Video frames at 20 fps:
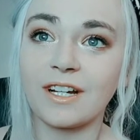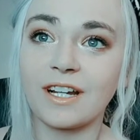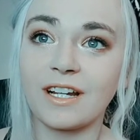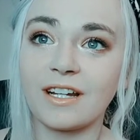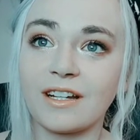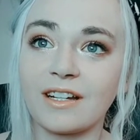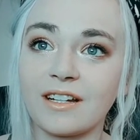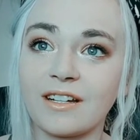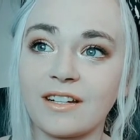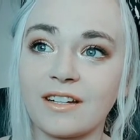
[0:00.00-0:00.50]

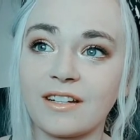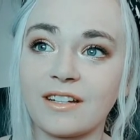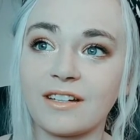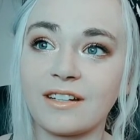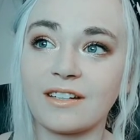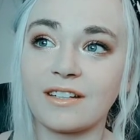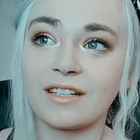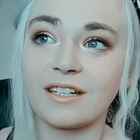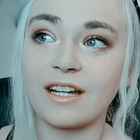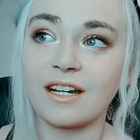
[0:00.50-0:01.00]

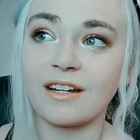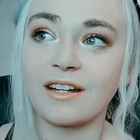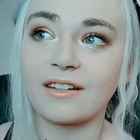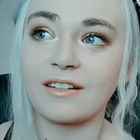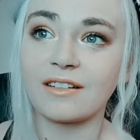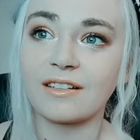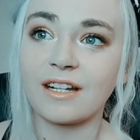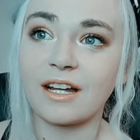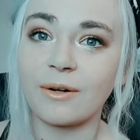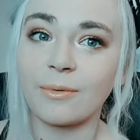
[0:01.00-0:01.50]
and yeah,
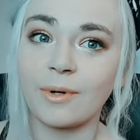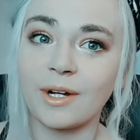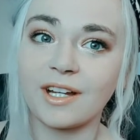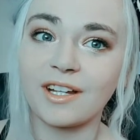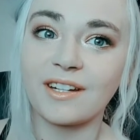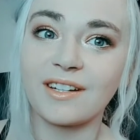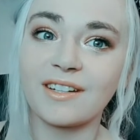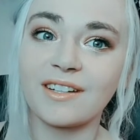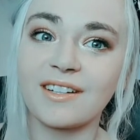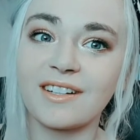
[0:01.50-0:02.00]
now
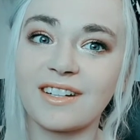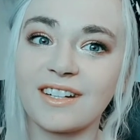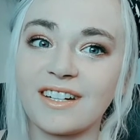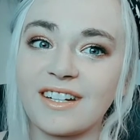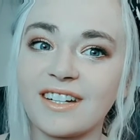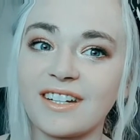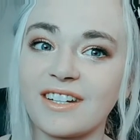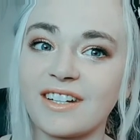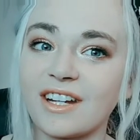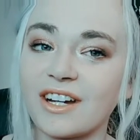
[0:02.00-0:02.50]
what,
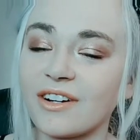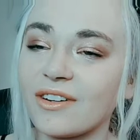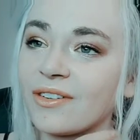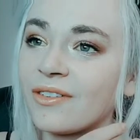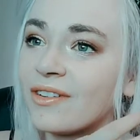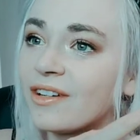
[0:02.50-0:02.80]
you know?